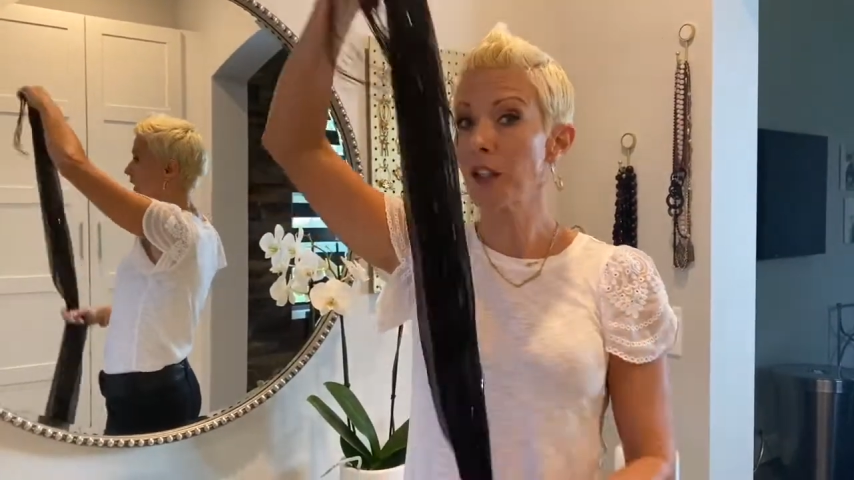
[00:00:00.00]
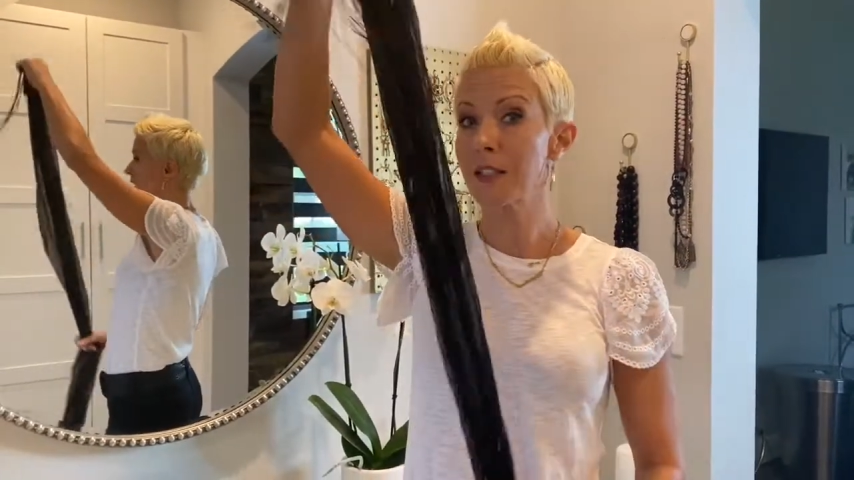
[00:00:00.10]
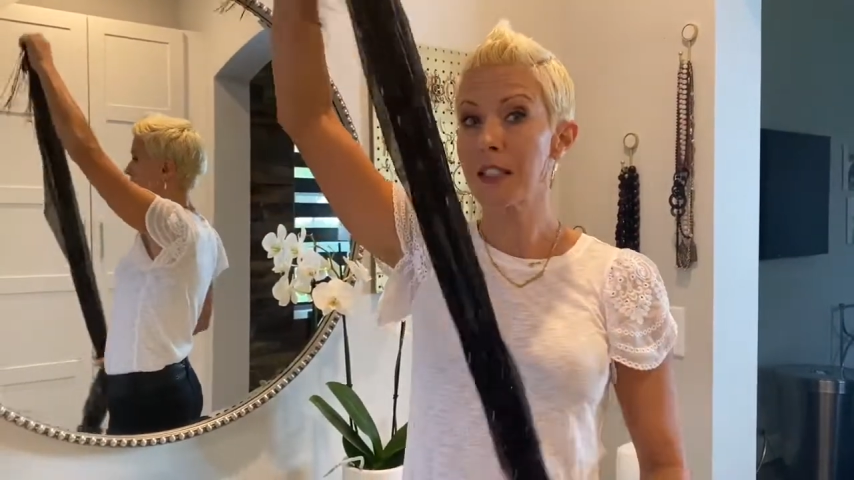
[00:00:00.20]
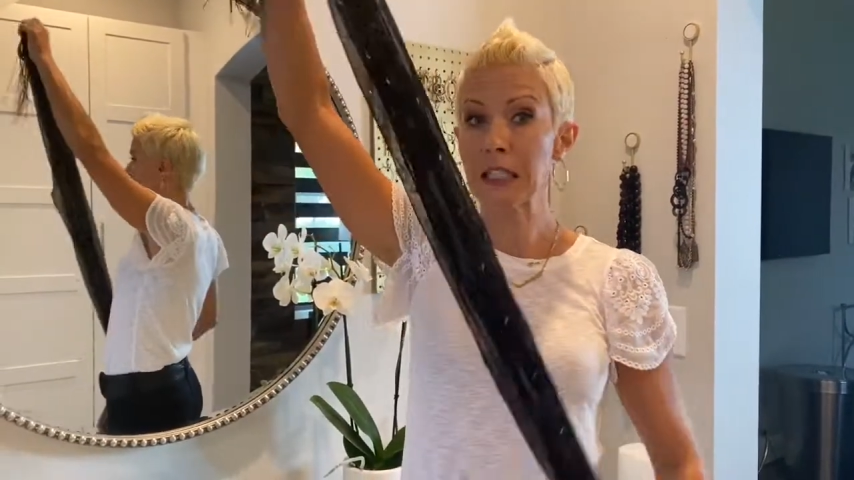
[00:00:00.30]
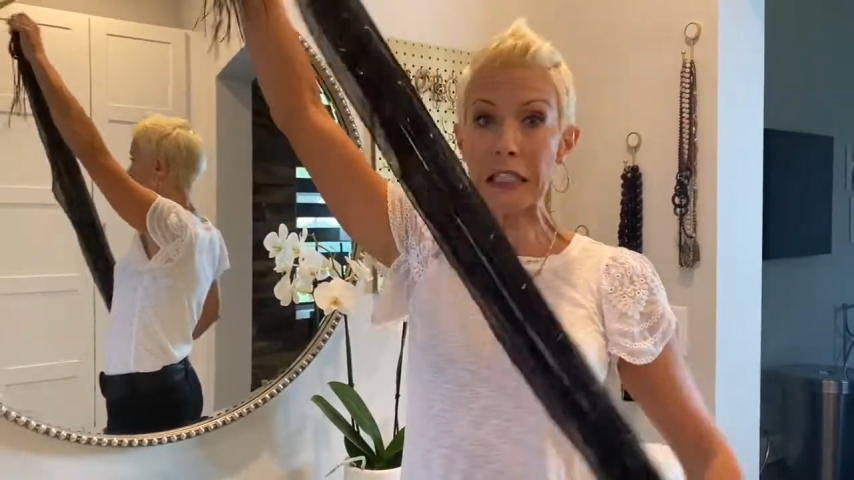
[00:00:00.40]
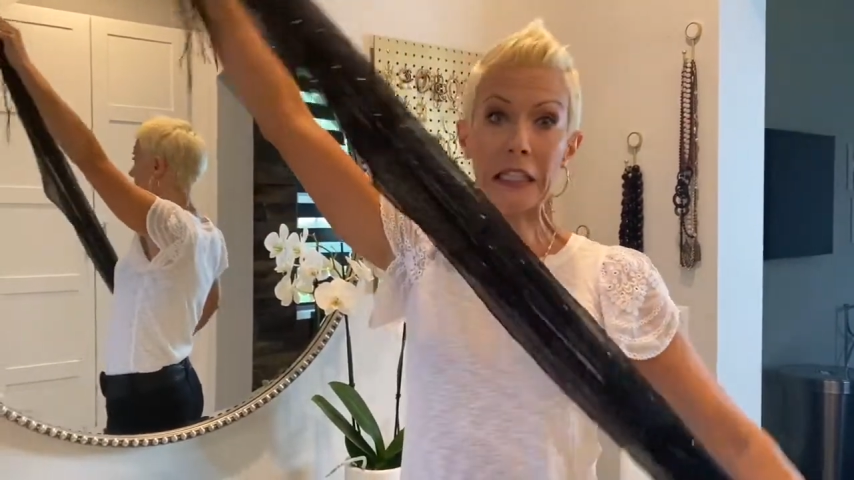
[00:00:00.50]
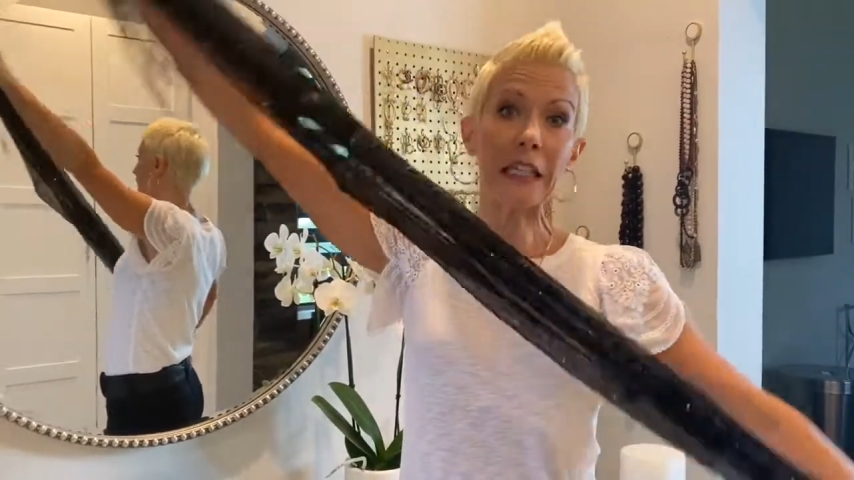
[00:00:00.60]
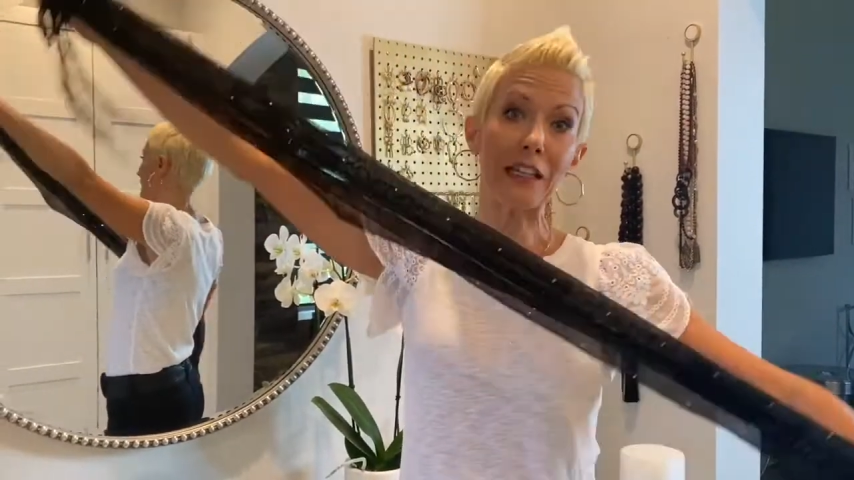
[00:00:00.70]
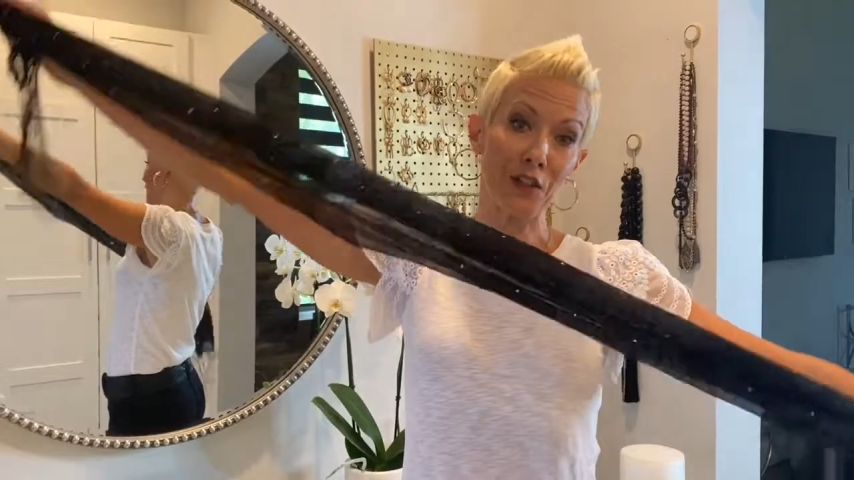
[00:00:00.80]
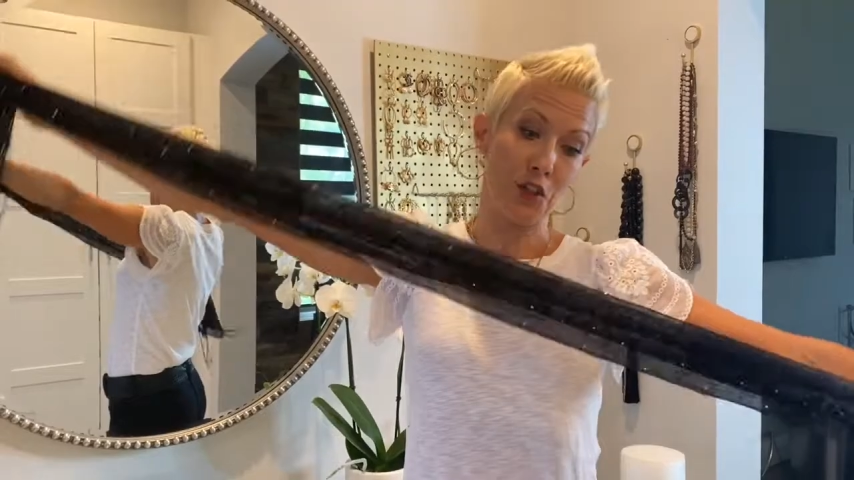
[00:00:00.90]

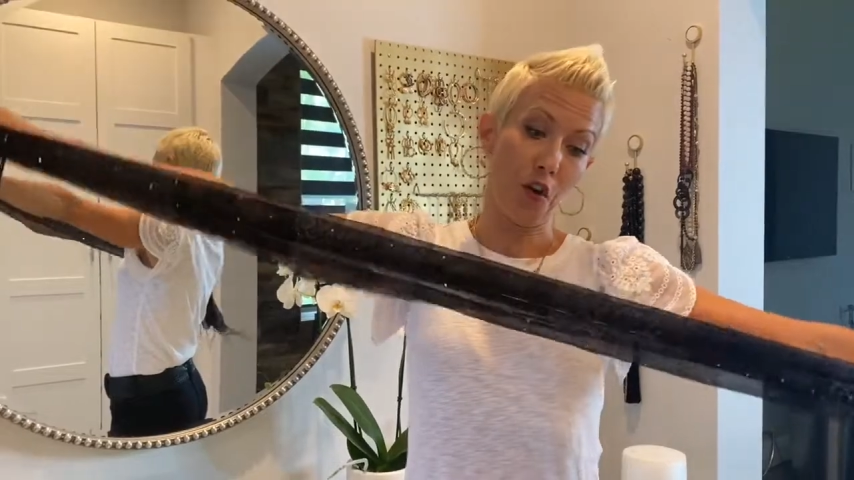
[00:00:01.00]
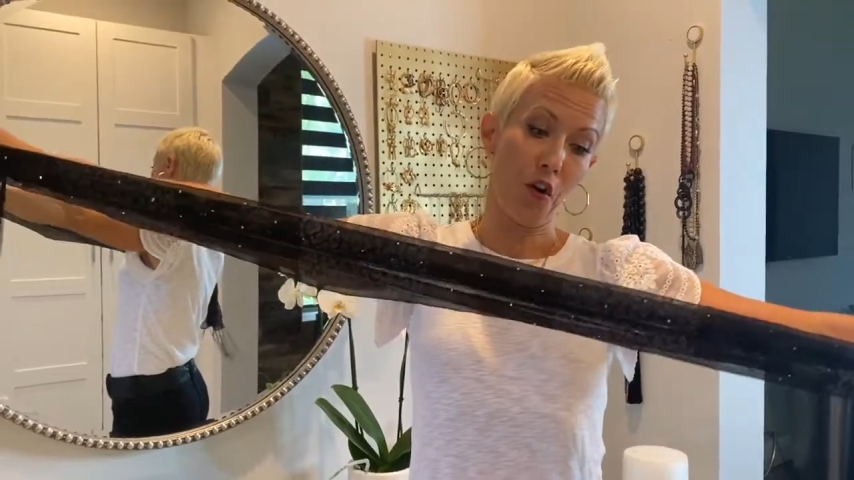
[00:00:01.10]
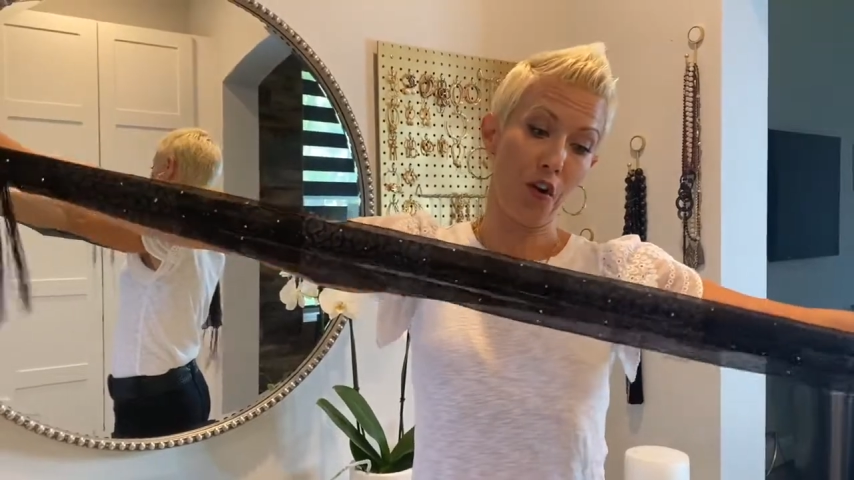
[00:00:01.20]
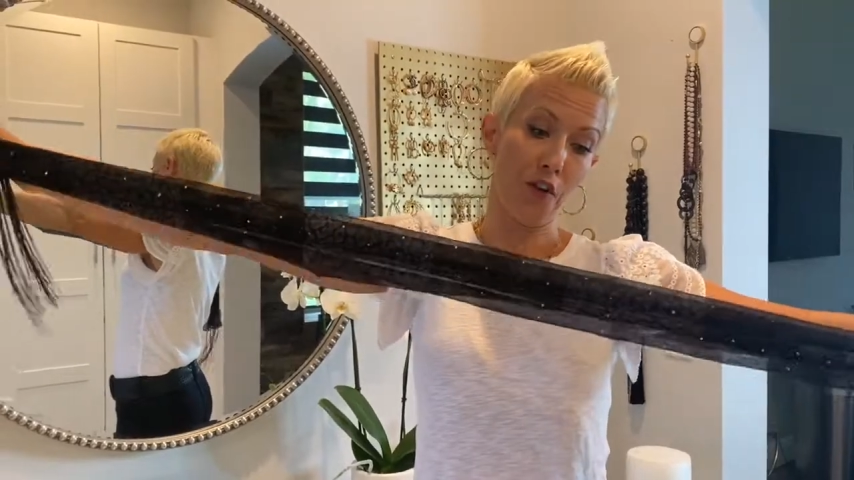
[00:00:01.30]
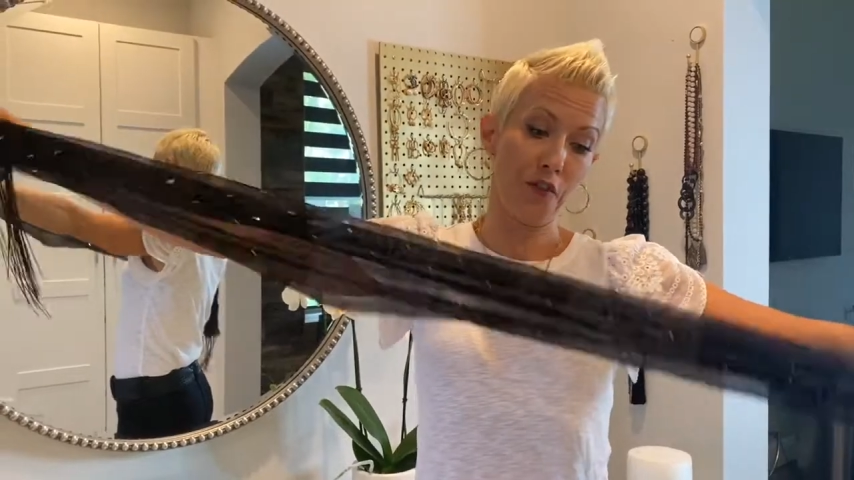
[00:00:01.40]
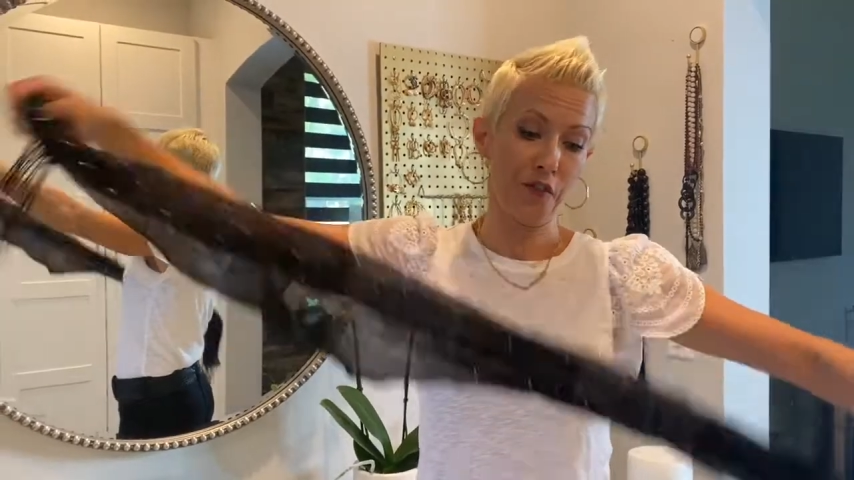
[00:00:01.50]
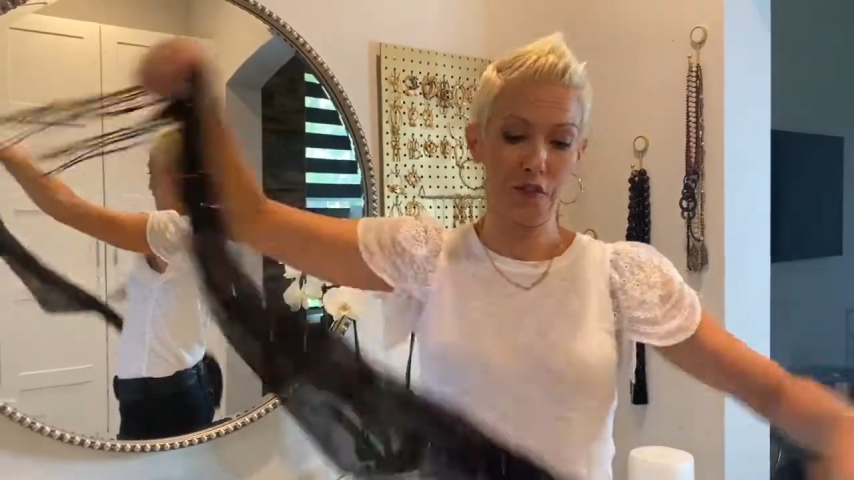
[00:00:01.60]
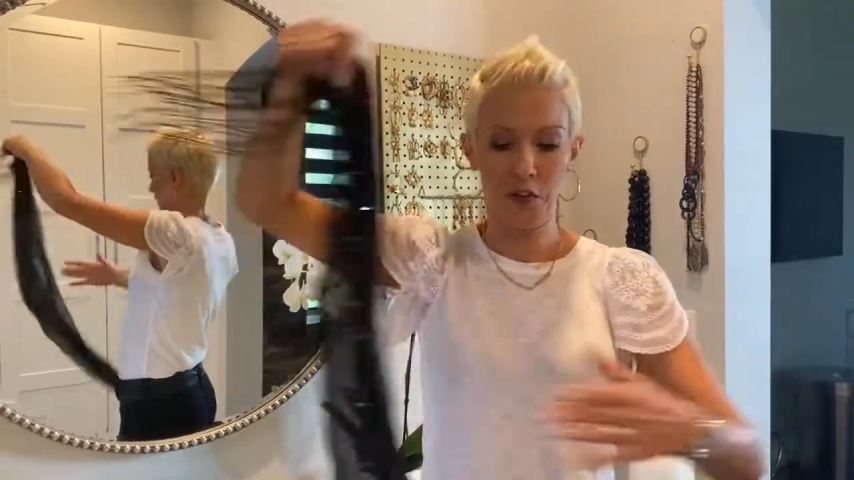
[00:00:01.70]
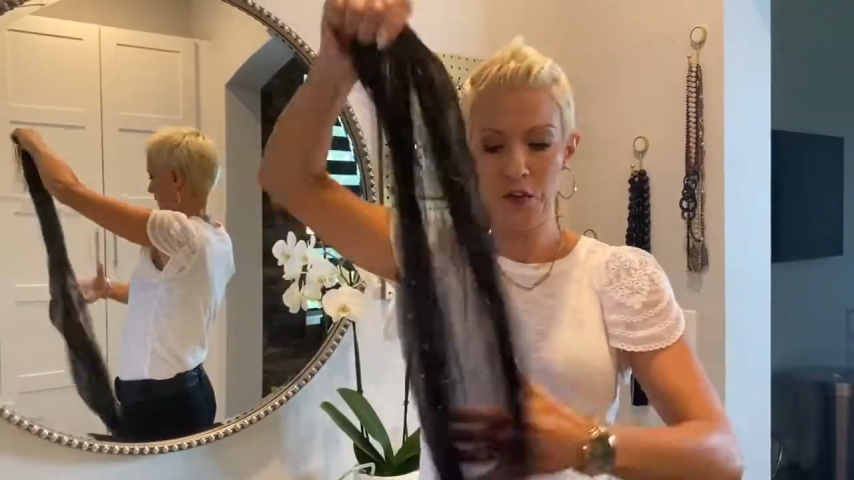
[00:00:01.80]
skinny scarf.